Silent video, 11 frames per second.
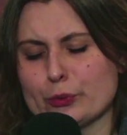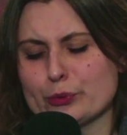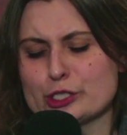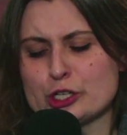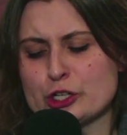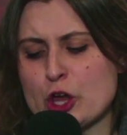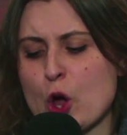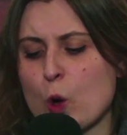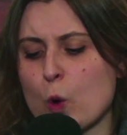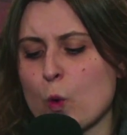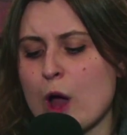to
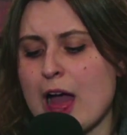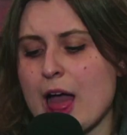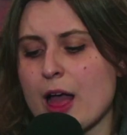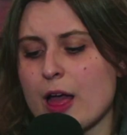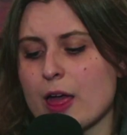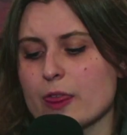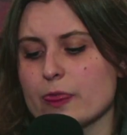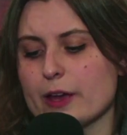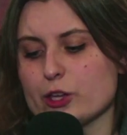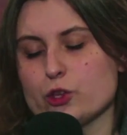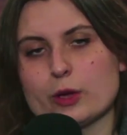know
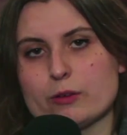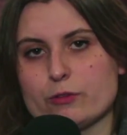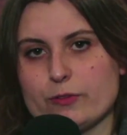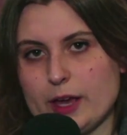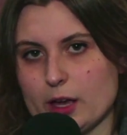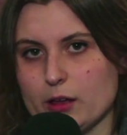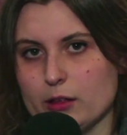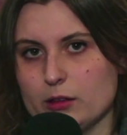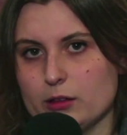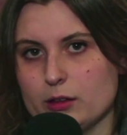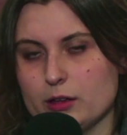that you can fail.
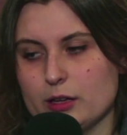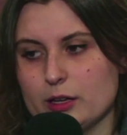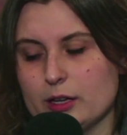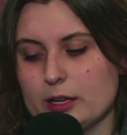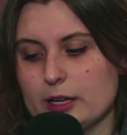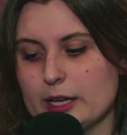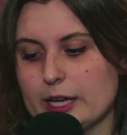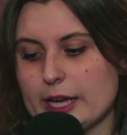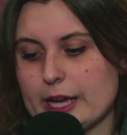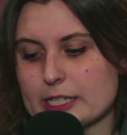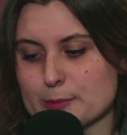
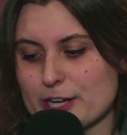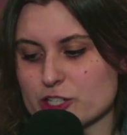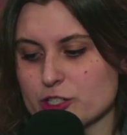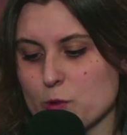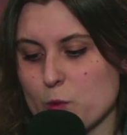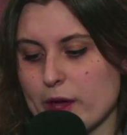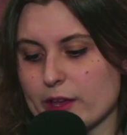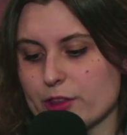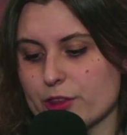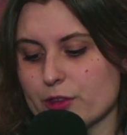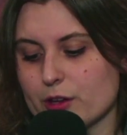And especially
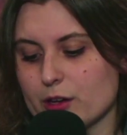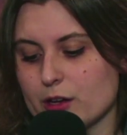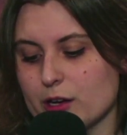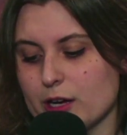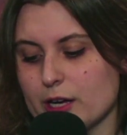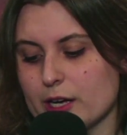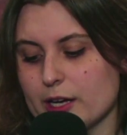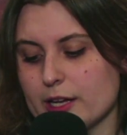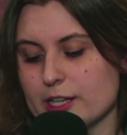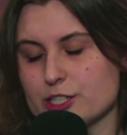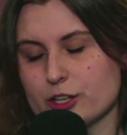with
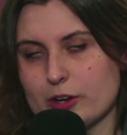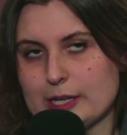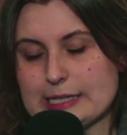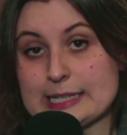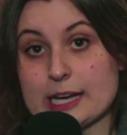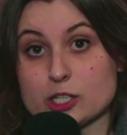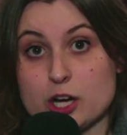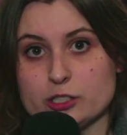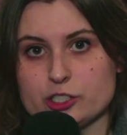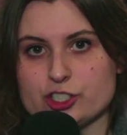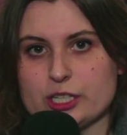integrating
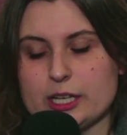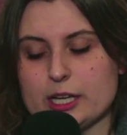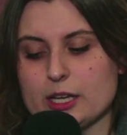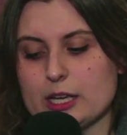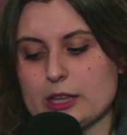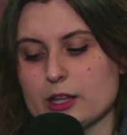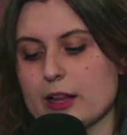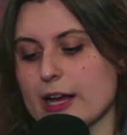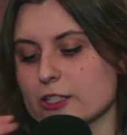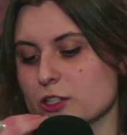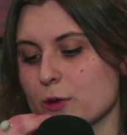technology in the
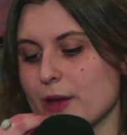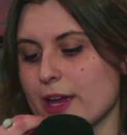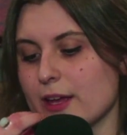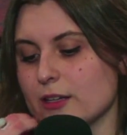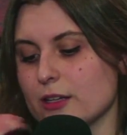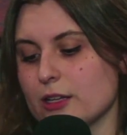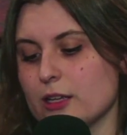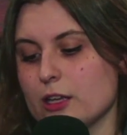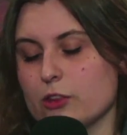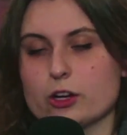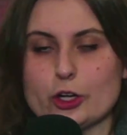classroom and
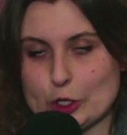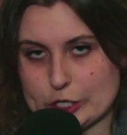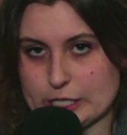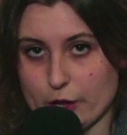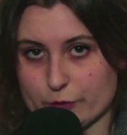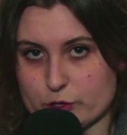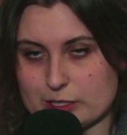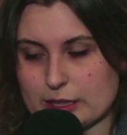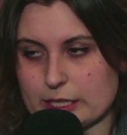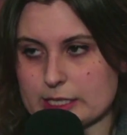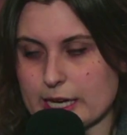either yourself
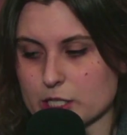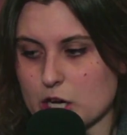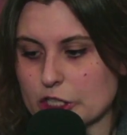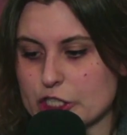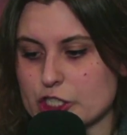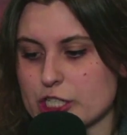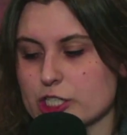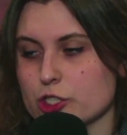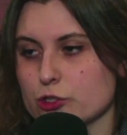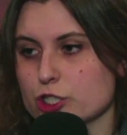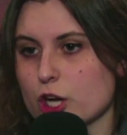using the technology
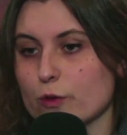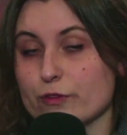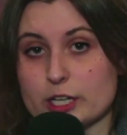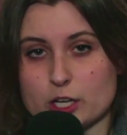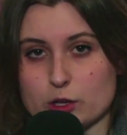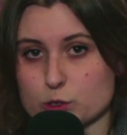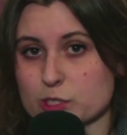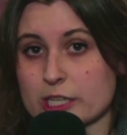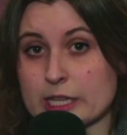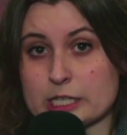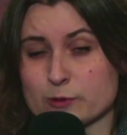to show videos, which I
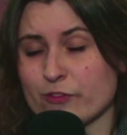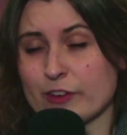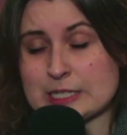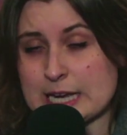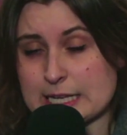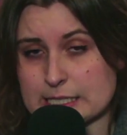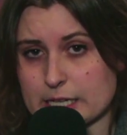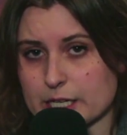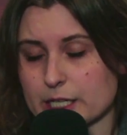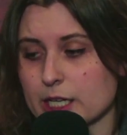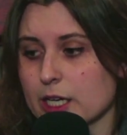think is
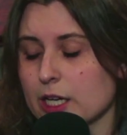fantastic,